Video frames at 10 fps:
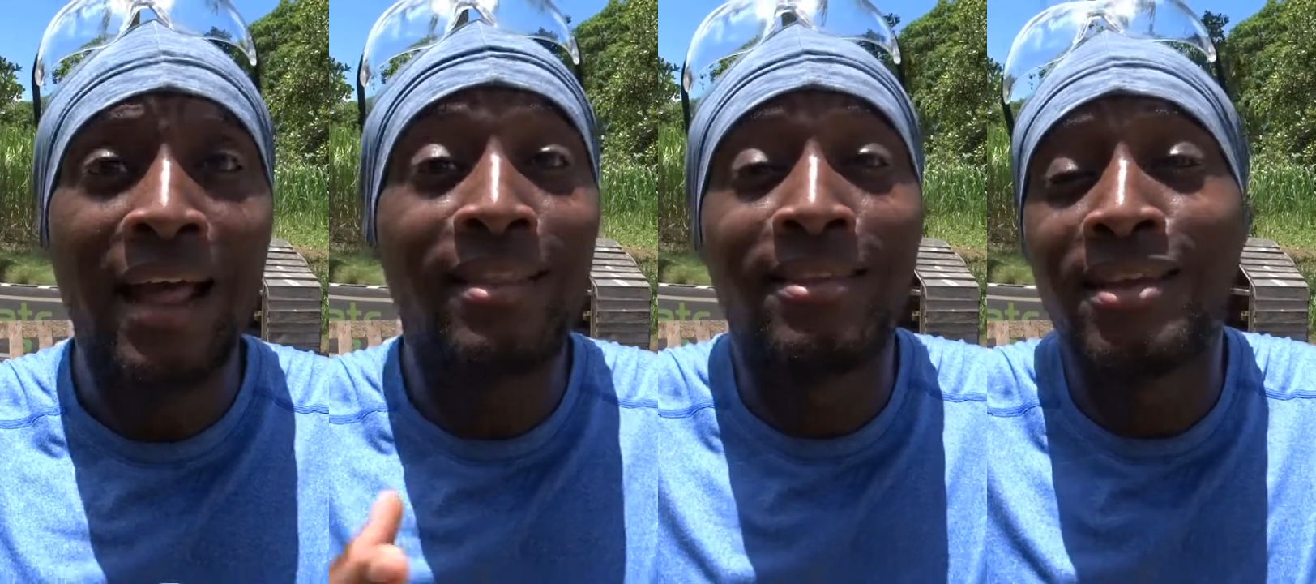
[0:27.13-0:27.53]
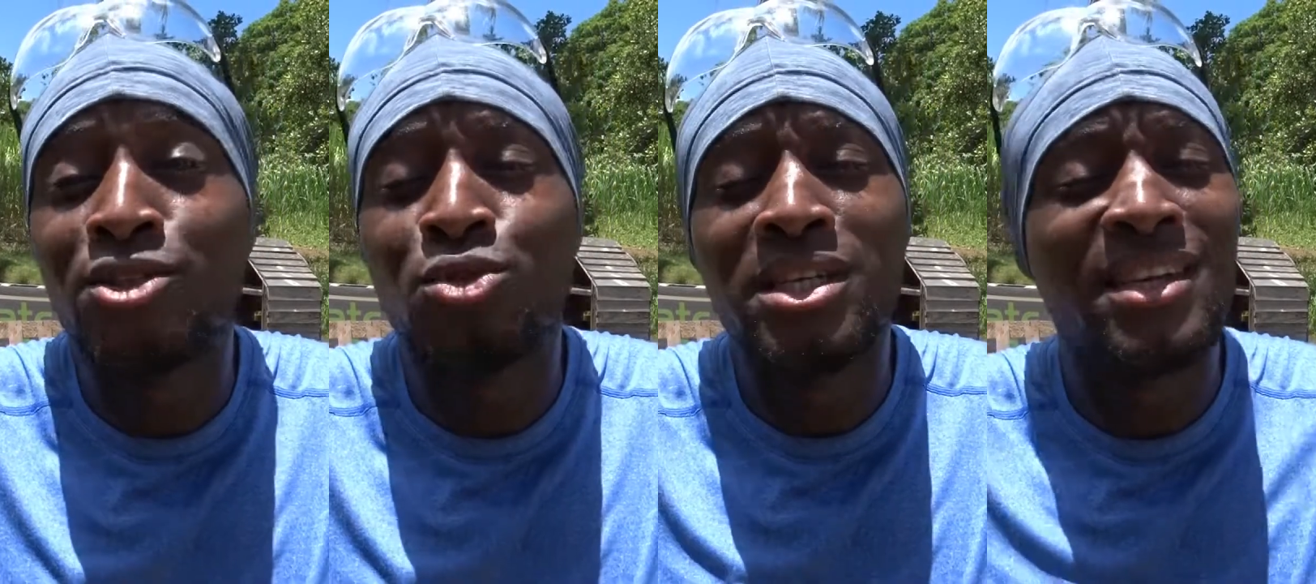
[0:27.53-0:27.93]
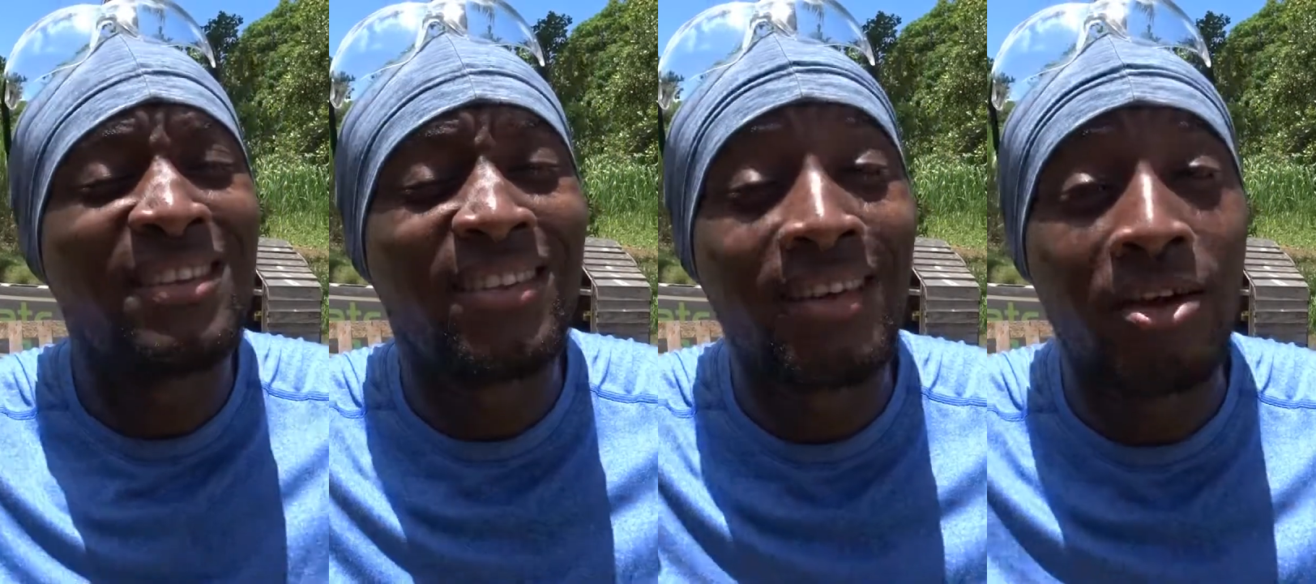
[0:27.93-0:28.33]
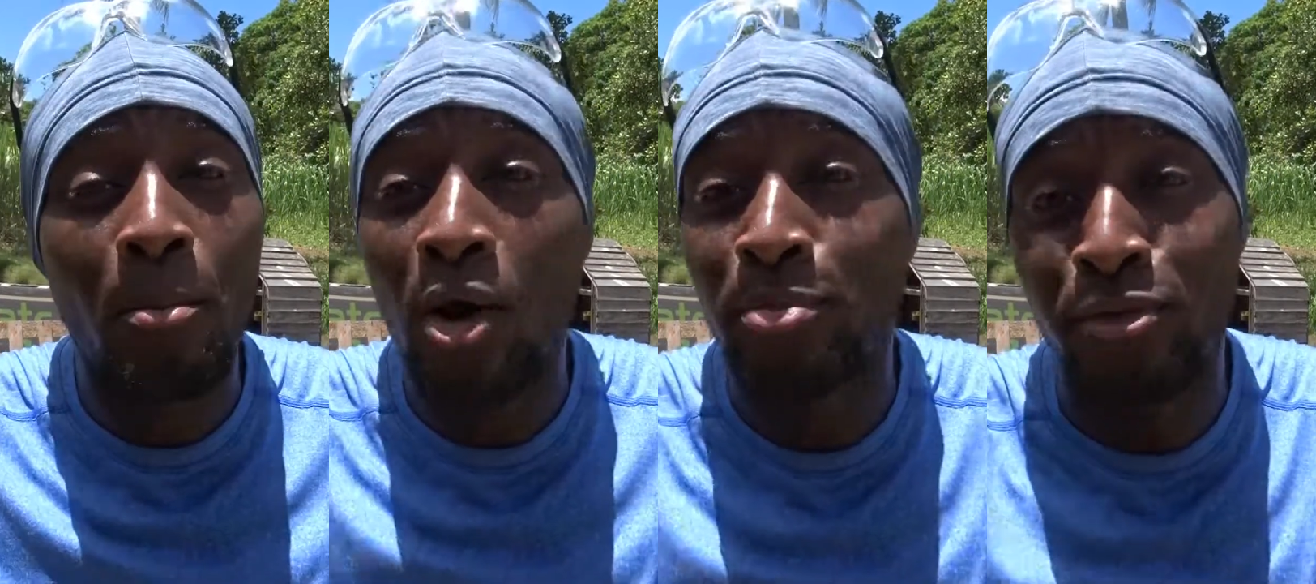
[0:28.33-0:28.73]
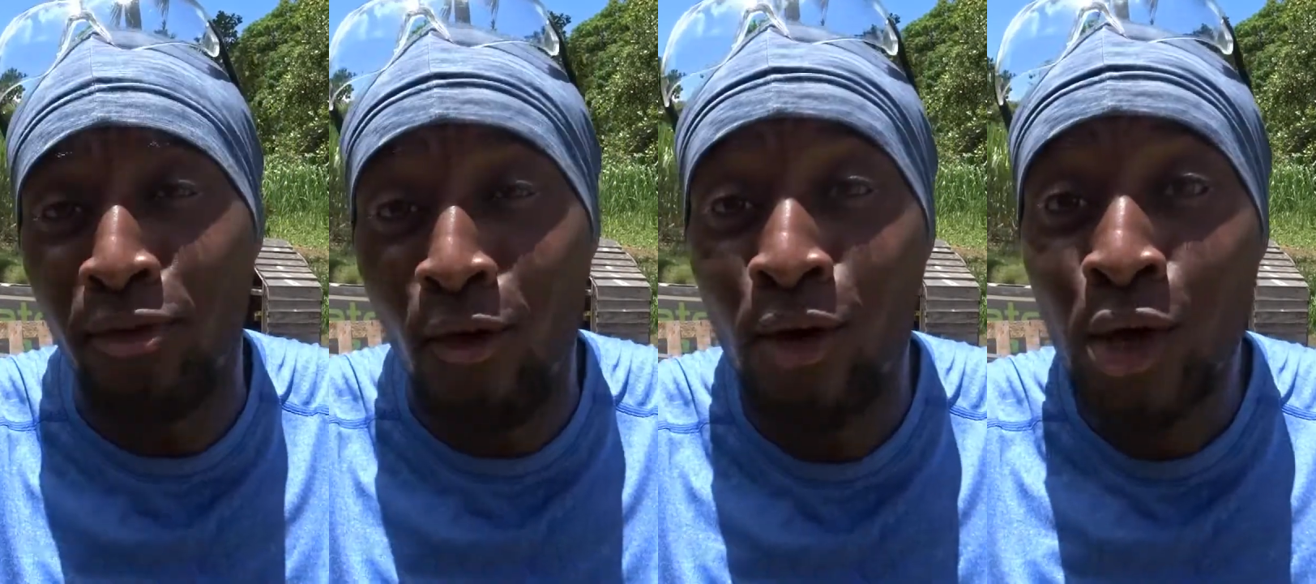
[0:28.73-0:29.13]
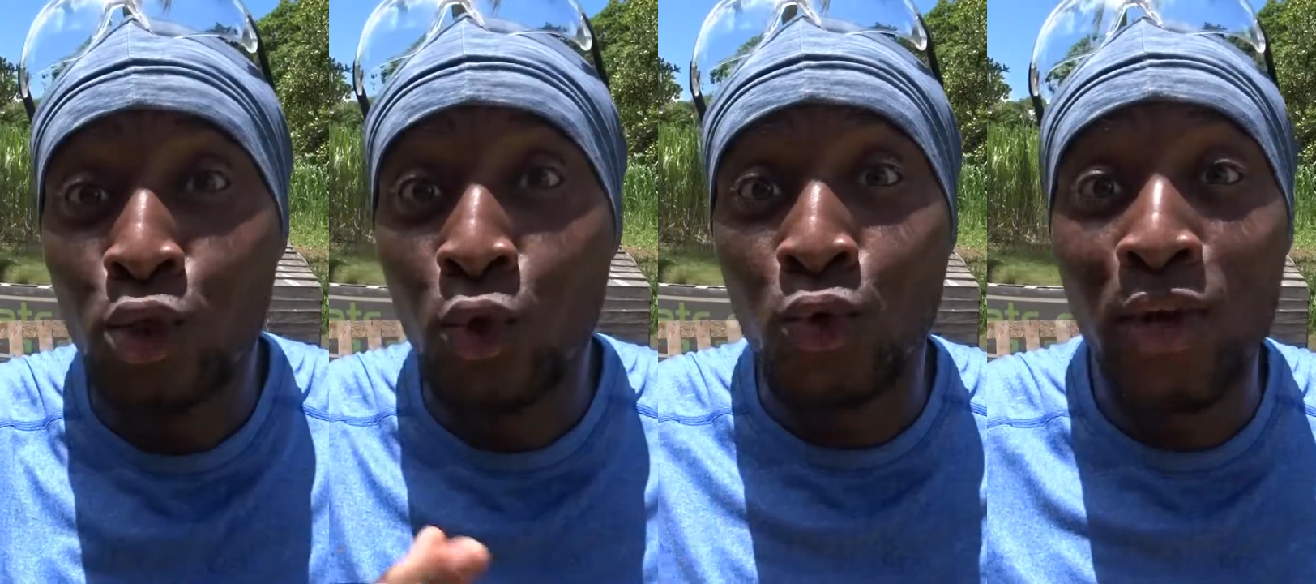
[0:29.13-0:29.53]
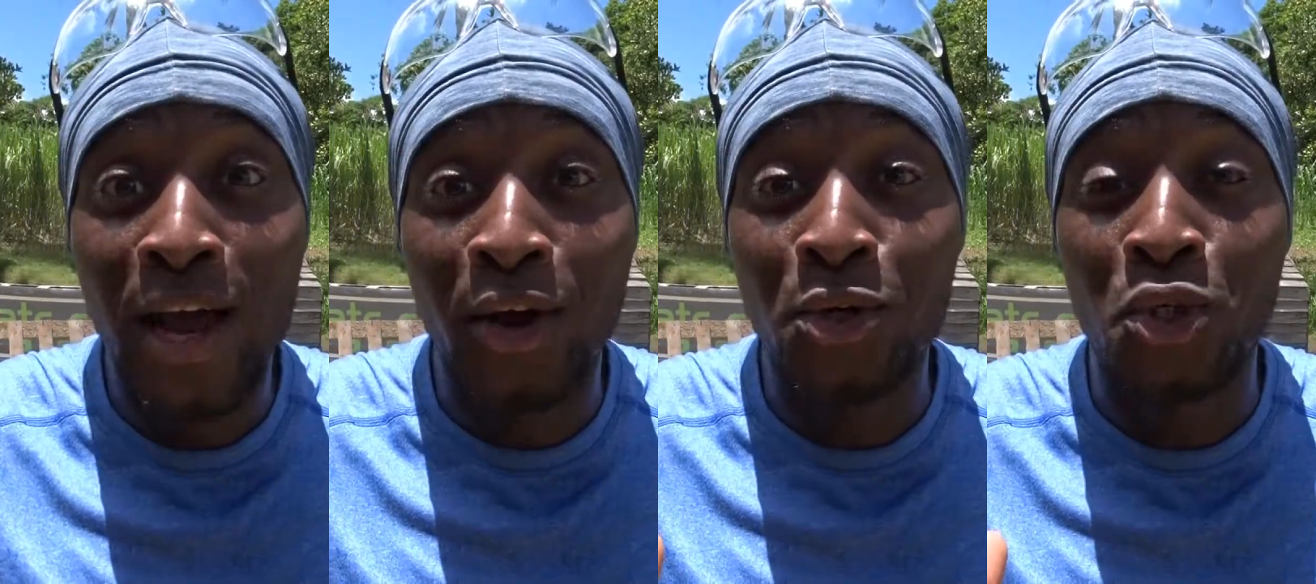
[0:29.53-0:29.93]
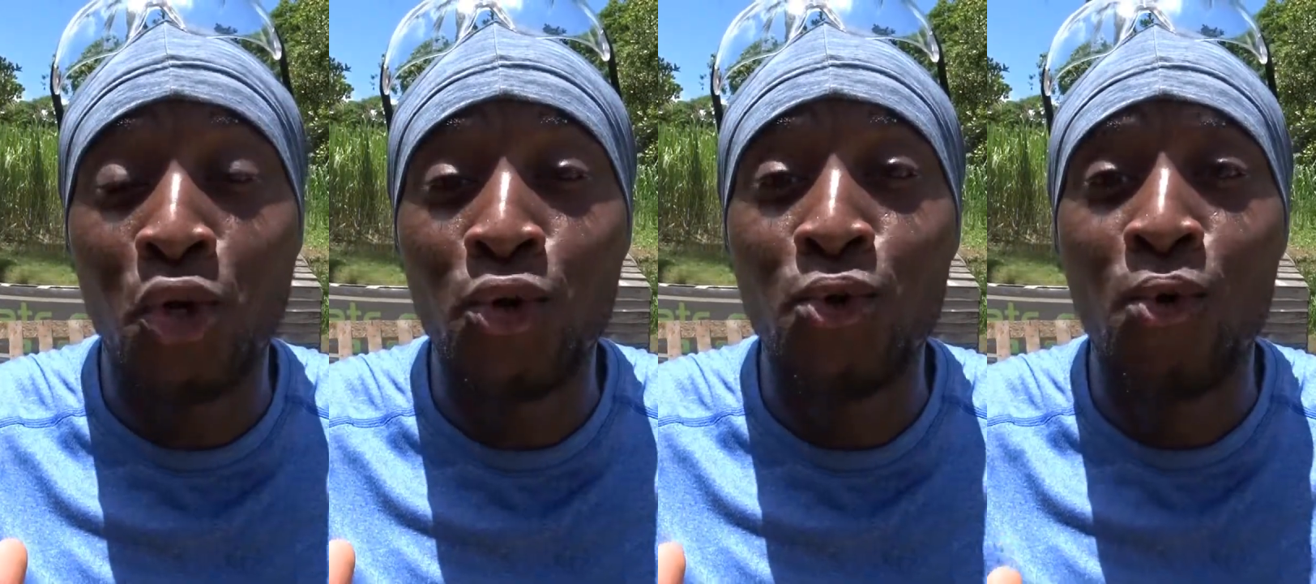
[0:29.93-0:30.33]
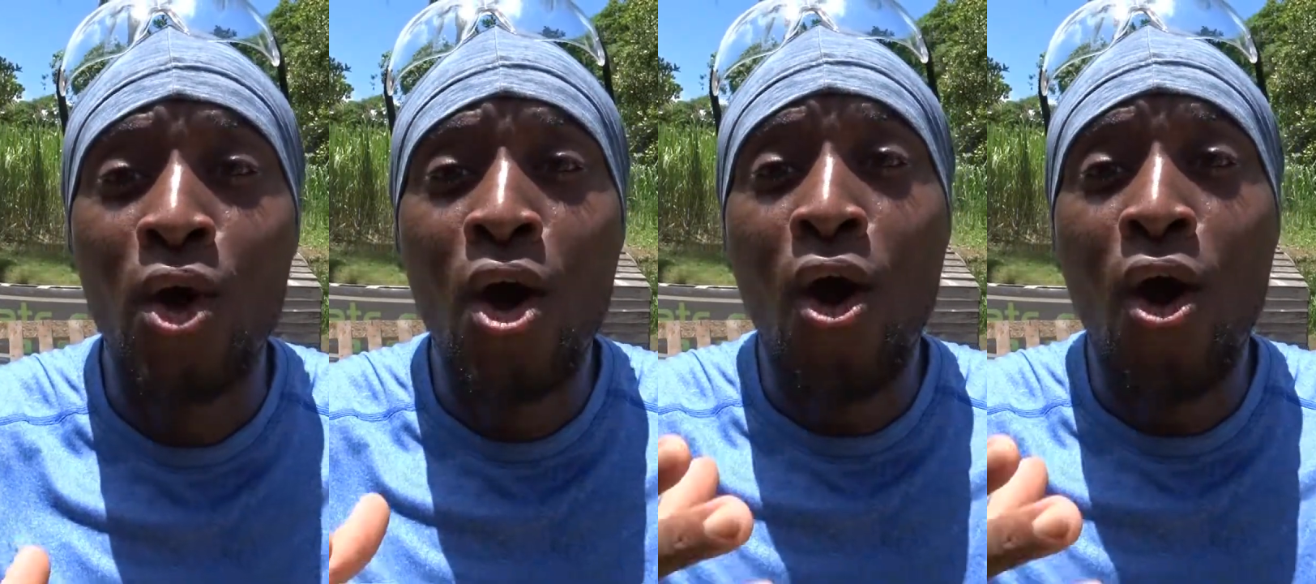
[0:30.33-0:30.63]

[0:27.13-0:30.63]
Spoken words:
and things you didn't think about before. So today I'm gonna show you